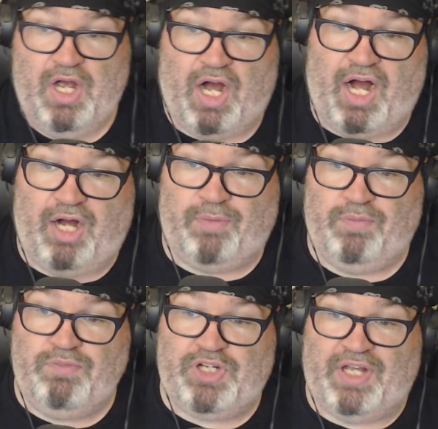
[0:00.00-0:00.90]
Um,
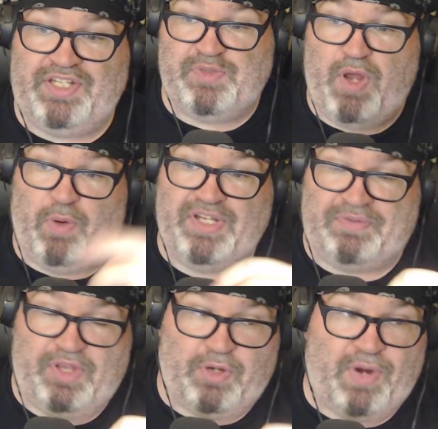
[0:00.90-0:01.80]
Umjan we always end
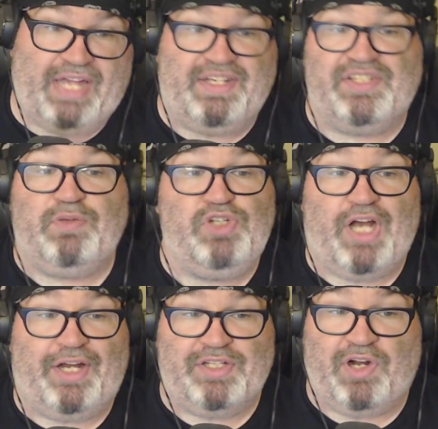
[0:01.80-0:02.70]
with a raid because
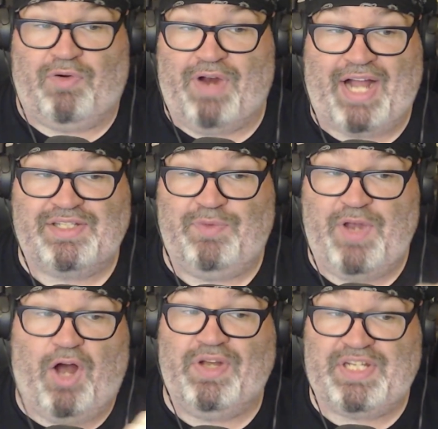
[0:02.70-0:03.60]
Umjan is correct. We
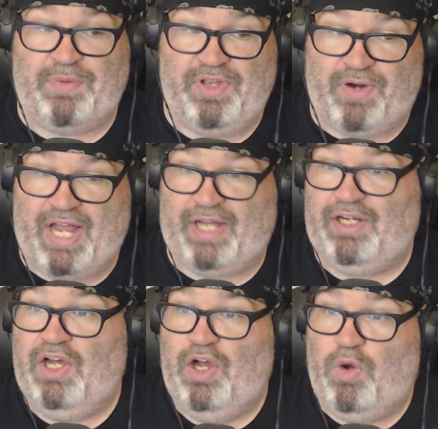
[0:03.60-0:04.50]
always end with a raid.
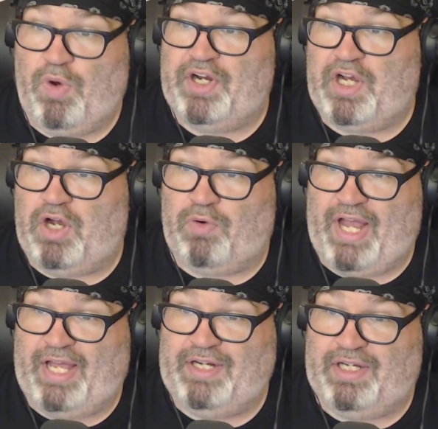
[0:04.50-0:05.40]
We're going to go
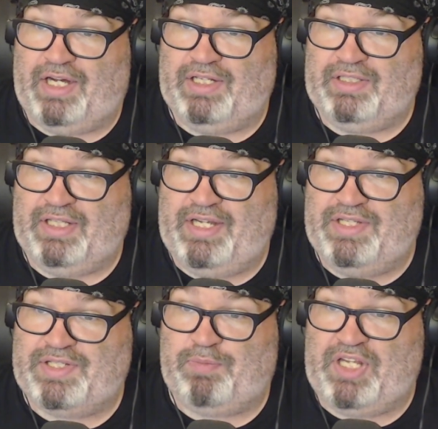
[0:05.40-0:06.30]
raid uh,
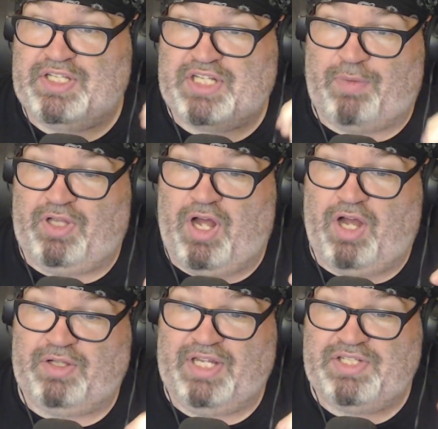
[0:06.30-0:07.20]
Liz. Please come
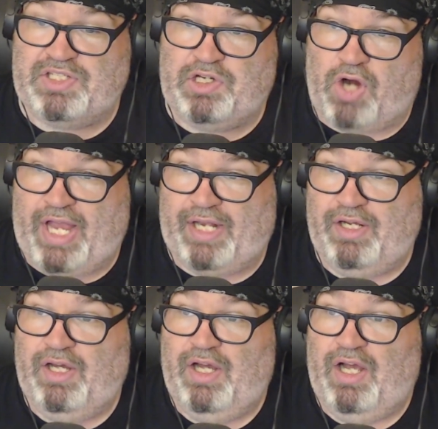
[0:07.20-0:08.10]
along. Liz is great.
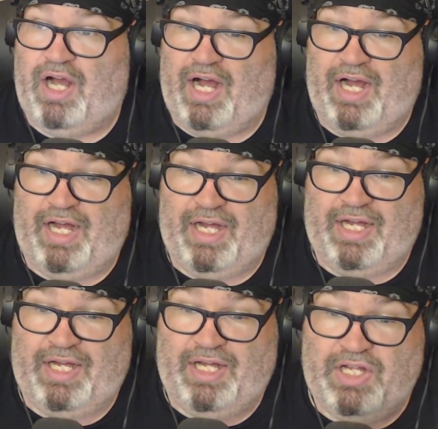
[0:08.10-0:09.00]
Uh,
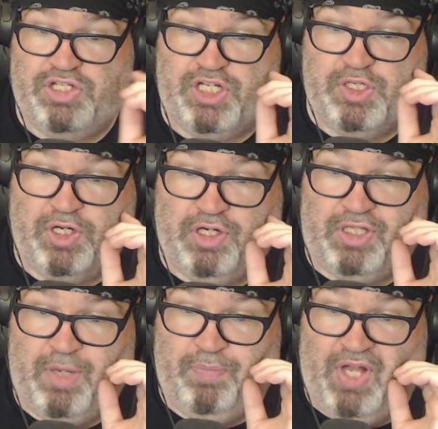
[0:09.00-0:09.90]
uh, she's
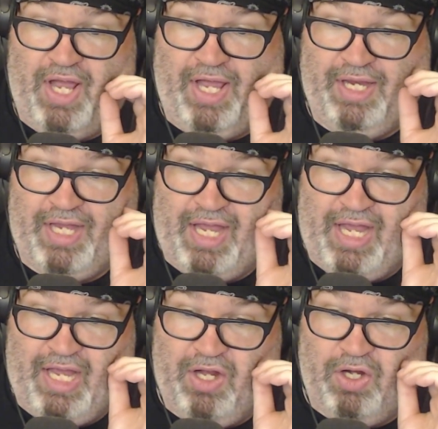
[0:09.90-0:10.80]
currently playing
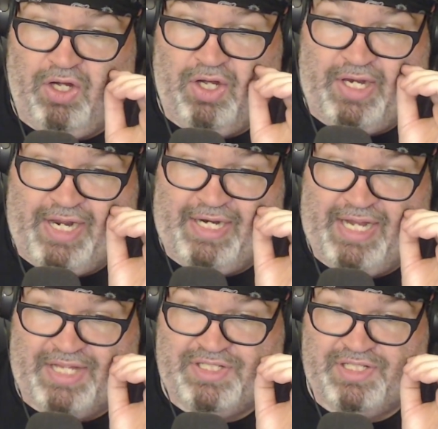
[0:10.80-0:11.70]
a uh, an
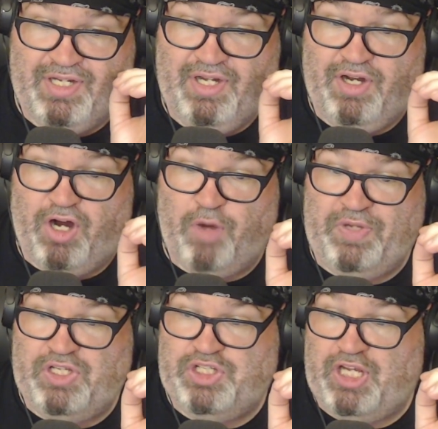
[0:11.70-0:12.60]
NES
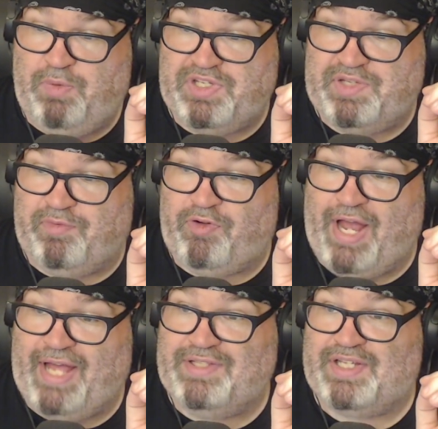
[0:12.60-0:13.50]
RPG with some
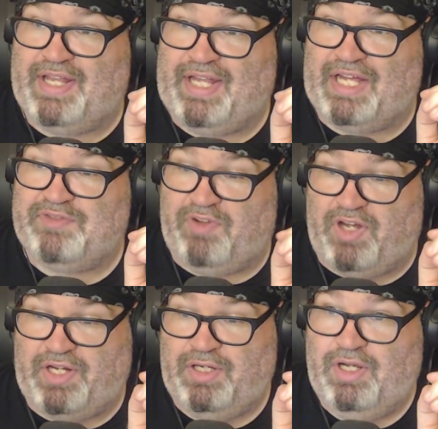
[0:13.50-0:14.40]
friends, and that is
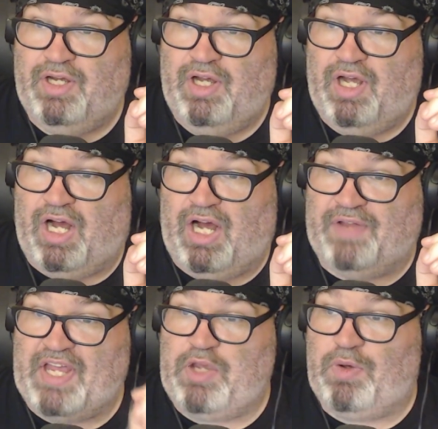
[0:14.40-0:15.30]
fun. Uh,
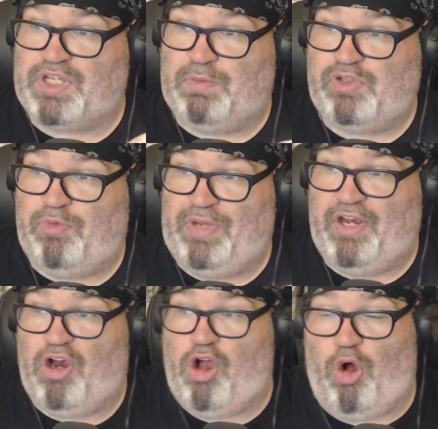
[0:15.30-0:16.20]
thank you all so much for being
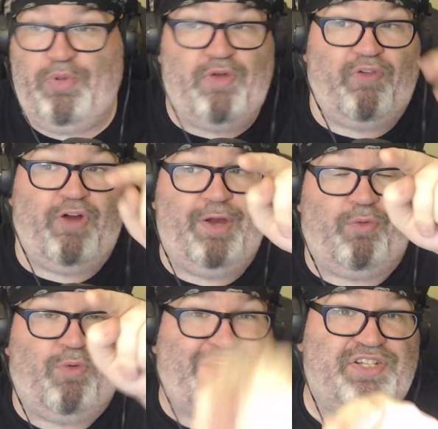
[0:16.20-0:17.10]
here. I hope you have a great
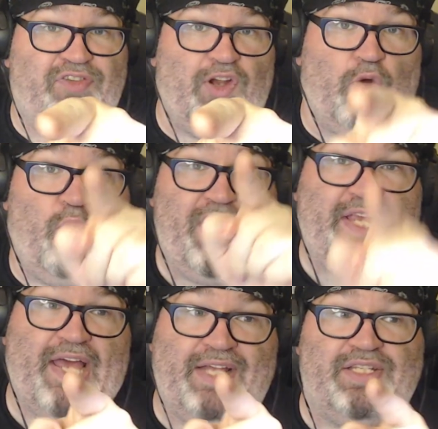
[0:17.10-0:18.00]
rest of your
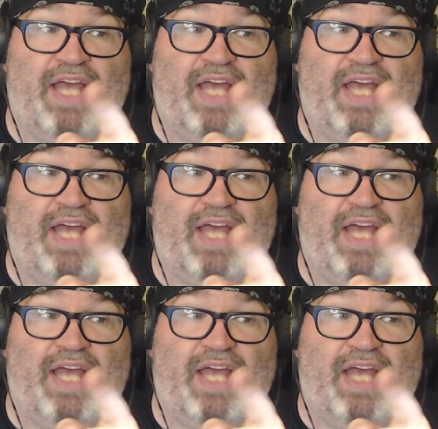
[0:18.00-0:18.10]
weekend.